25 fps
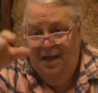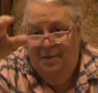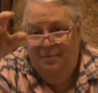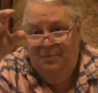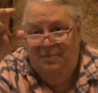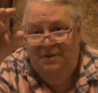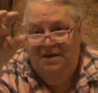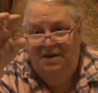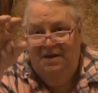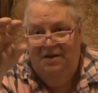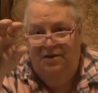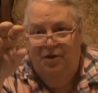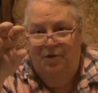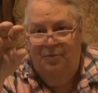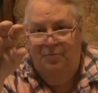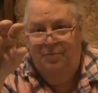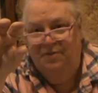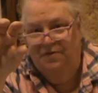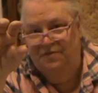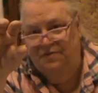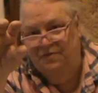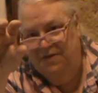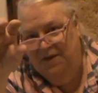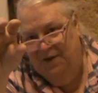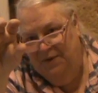But it
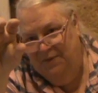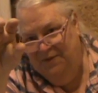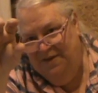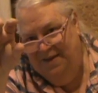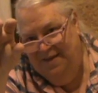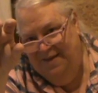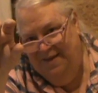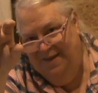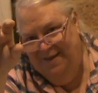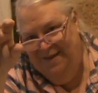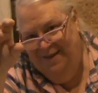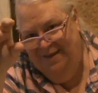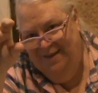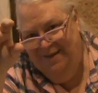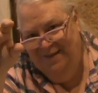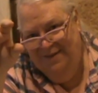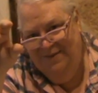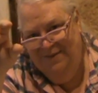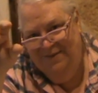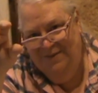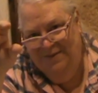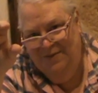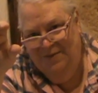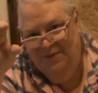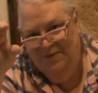opened very
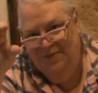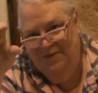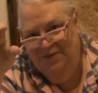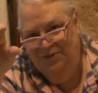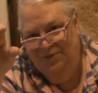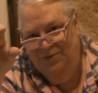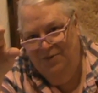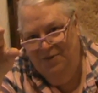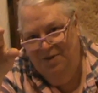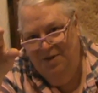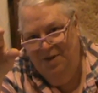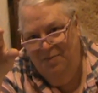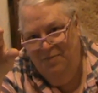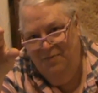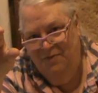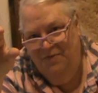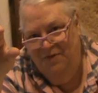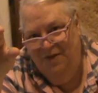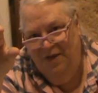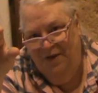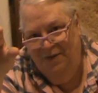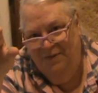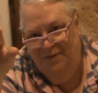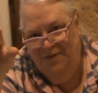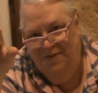the doorknob
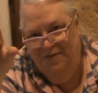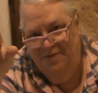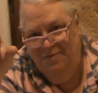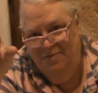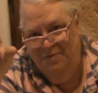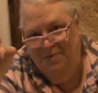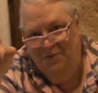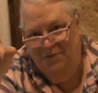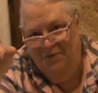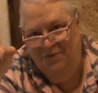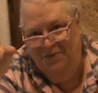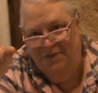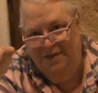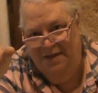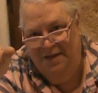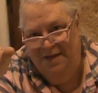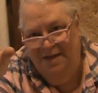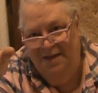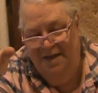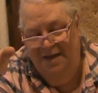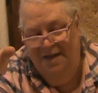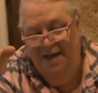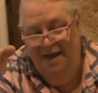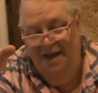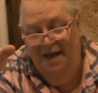very
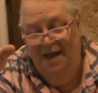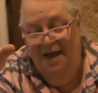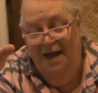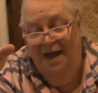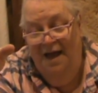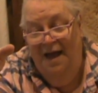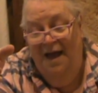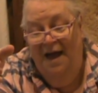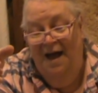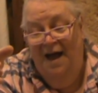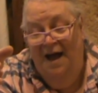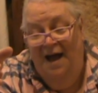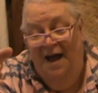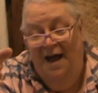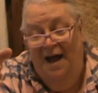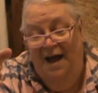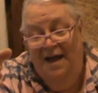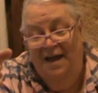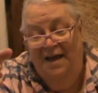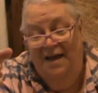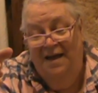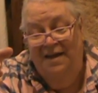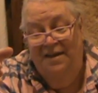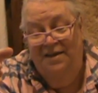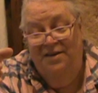smoothly.
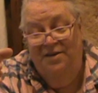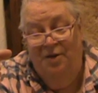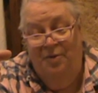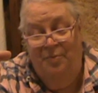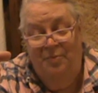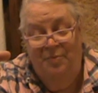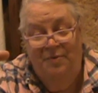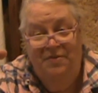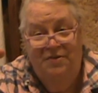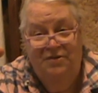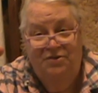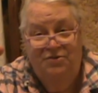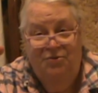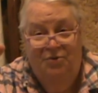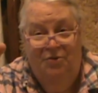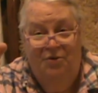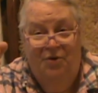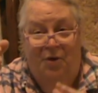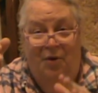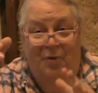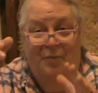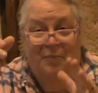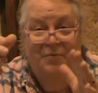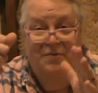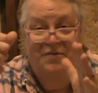It opened, the door
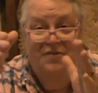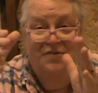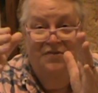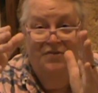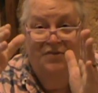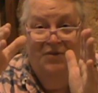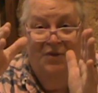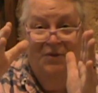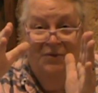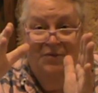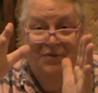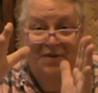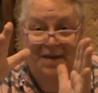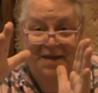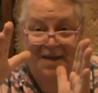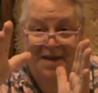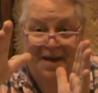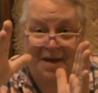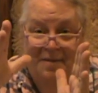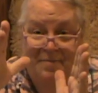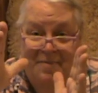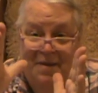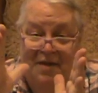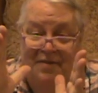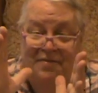opened slowly
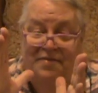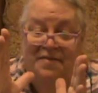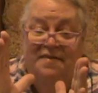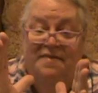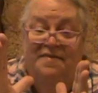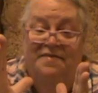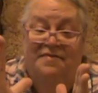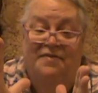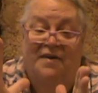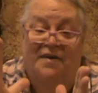about this